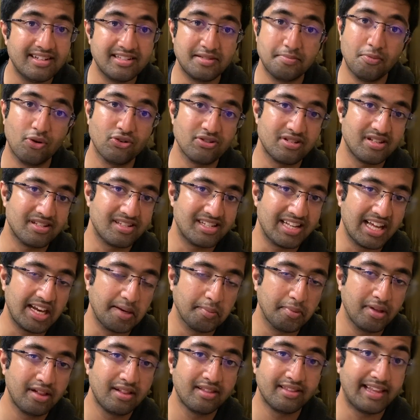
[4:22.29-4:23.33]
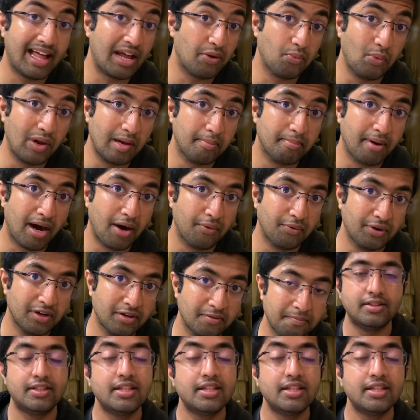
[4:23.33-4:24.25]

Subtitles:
is more sustainable than willpower.